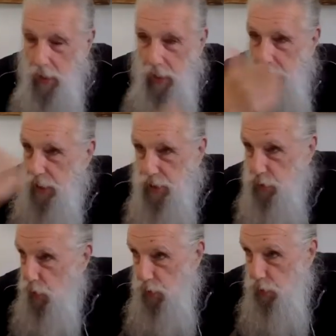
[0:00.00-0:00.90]
He
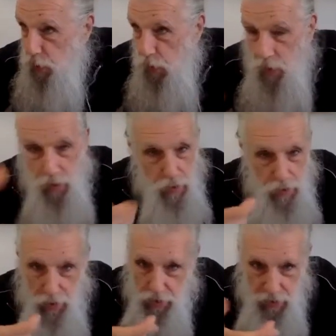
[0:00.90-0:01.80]
saw the world
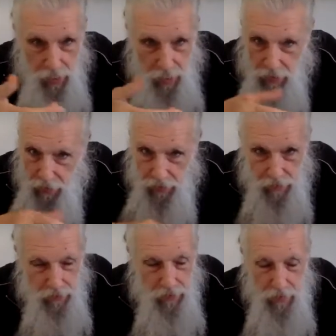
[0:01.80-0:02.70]
just like
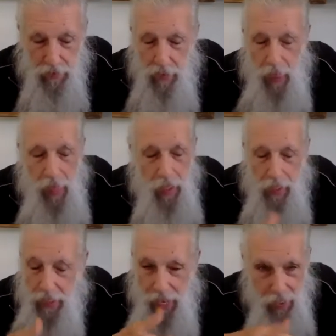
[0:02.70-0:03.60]
us.
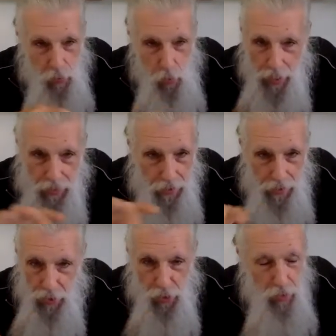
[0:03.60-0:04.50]
He had
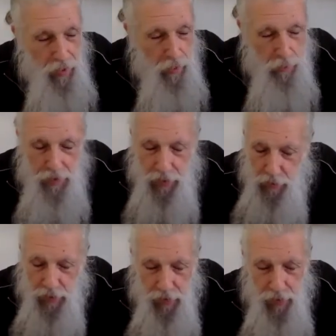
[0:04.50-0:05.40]
waking dream,
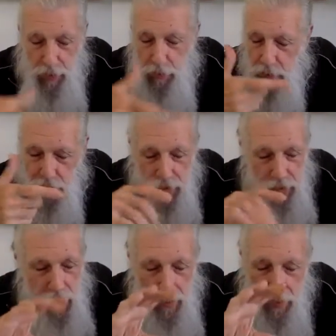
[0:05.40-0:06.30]
deep sleep, just
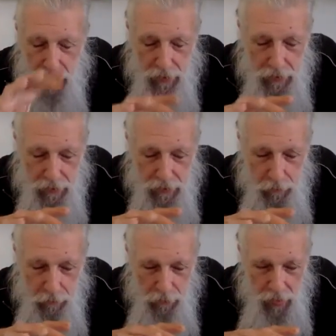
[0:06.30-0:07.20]
like us.
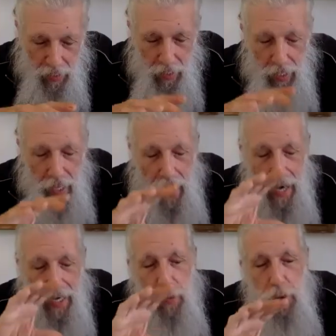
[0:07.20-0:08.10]

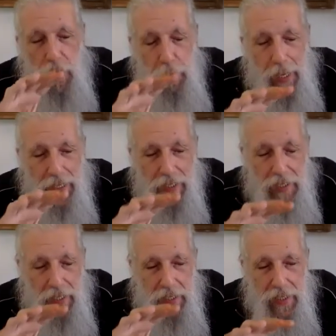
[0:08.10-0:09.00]
And he was
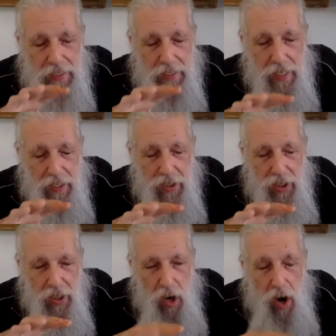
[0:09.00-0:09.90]
basing this
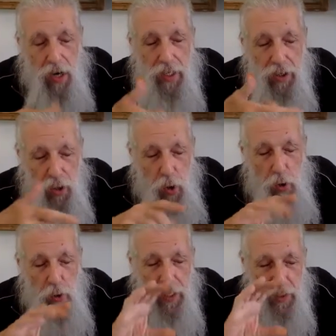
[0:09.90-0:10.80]
teaching on his
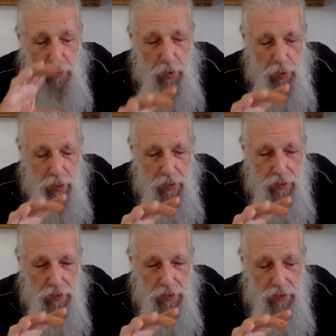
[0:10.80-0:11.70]
own
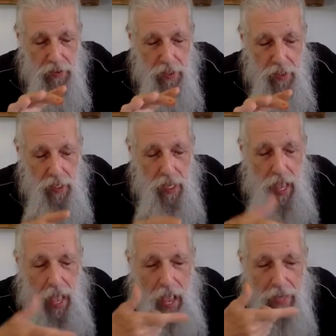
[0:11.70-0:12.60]
experience,
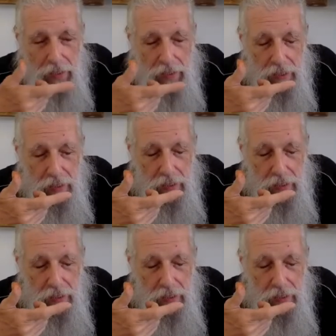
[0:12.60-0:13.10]
and